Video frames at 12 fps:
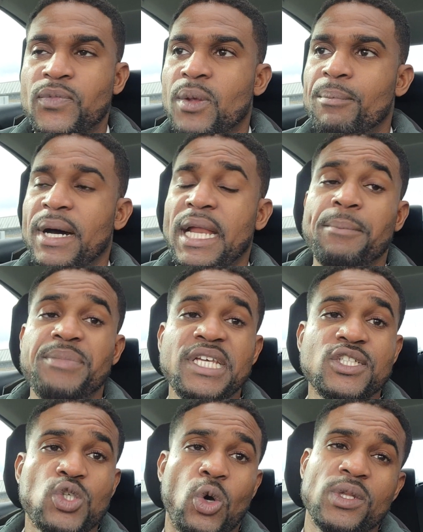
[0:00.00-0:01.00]
but I'm
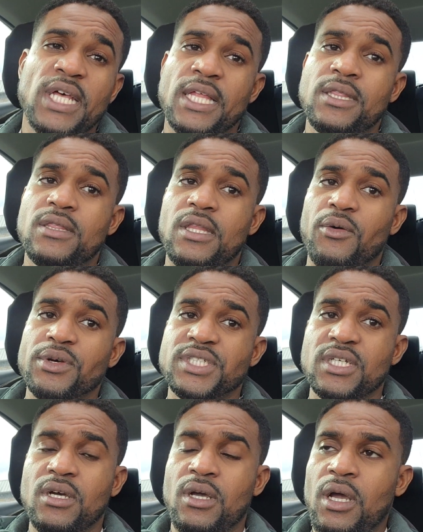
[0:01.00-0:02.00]
being told that there
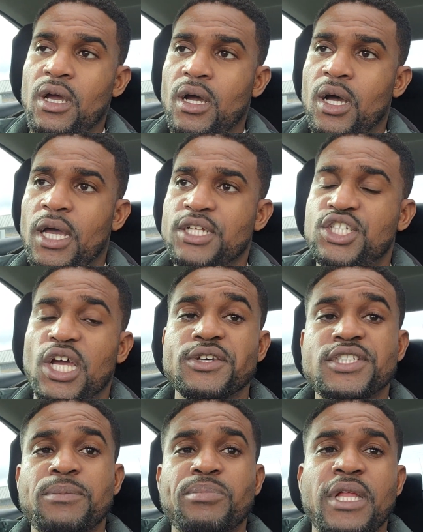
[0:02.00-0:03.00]
was a
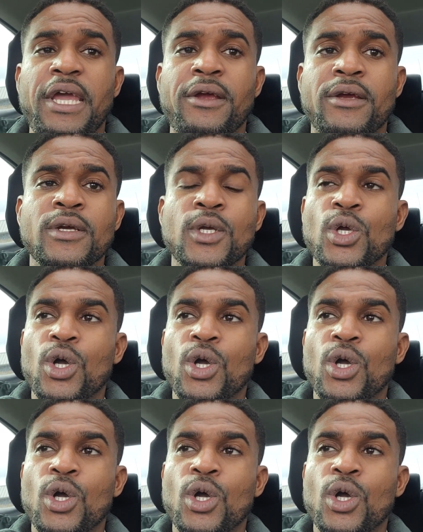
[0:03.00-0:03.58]
Chelsea player,